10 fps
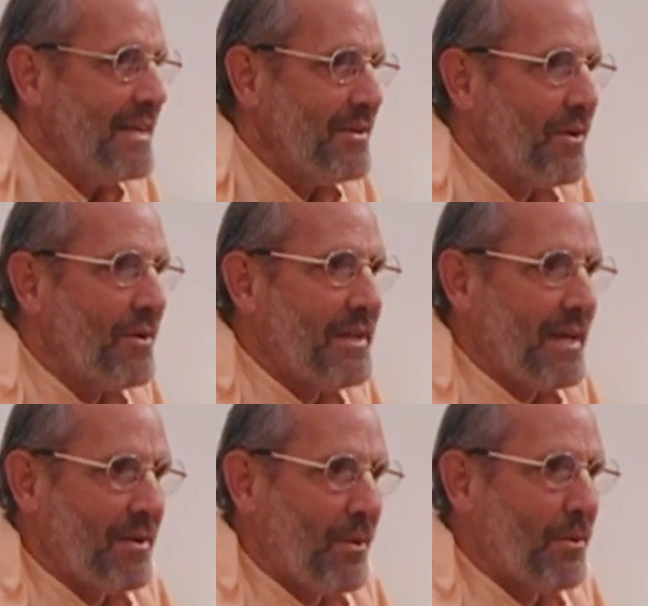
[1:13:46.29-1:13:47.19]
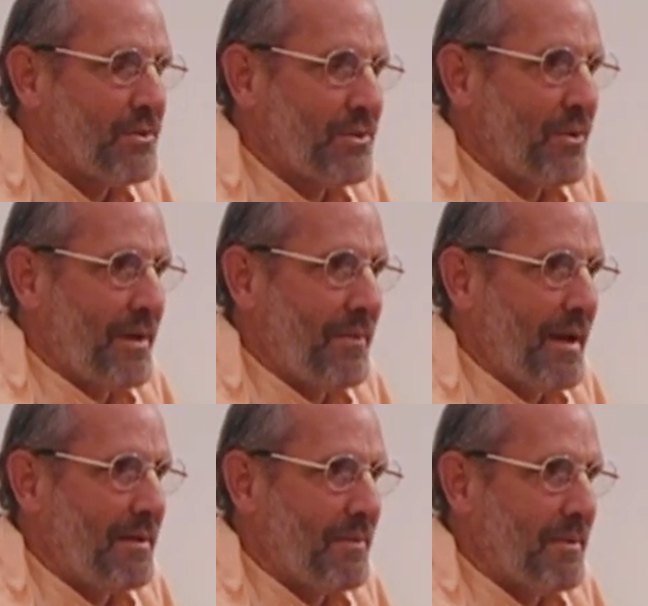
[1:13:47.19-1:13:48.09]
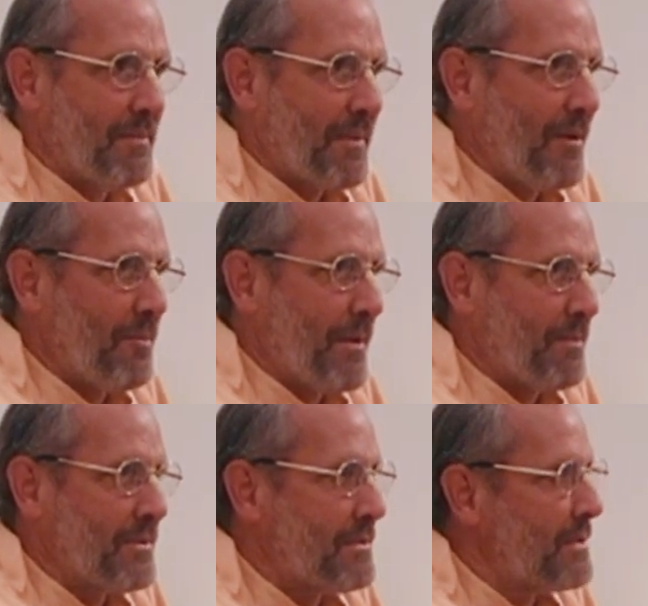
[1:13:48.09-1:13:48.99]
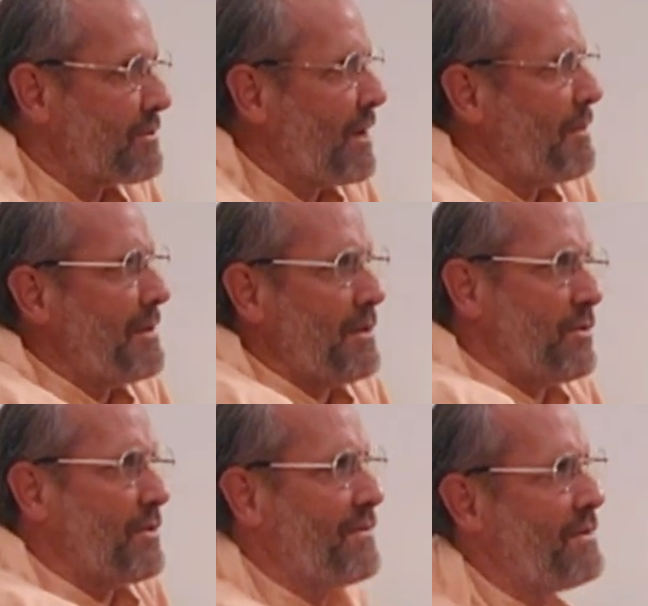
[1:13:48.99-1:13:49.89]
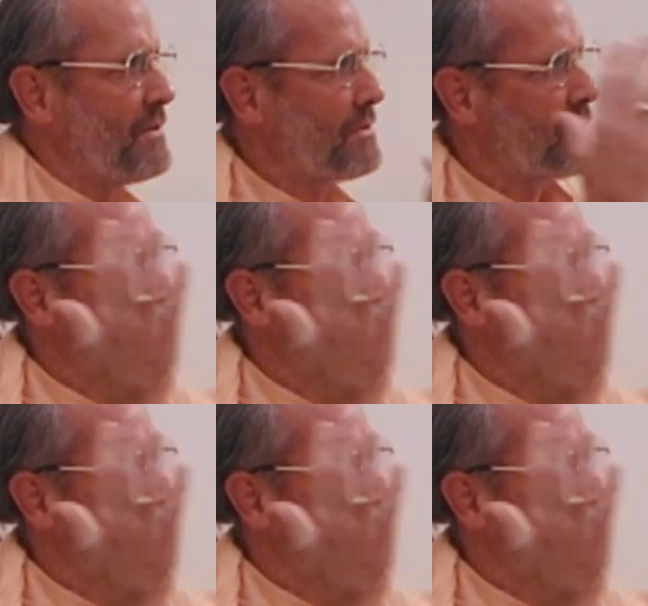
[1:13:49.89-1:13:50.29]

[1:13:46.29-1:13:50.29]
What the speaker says: You heard that old story, right? When Prabhupada was describing the universe is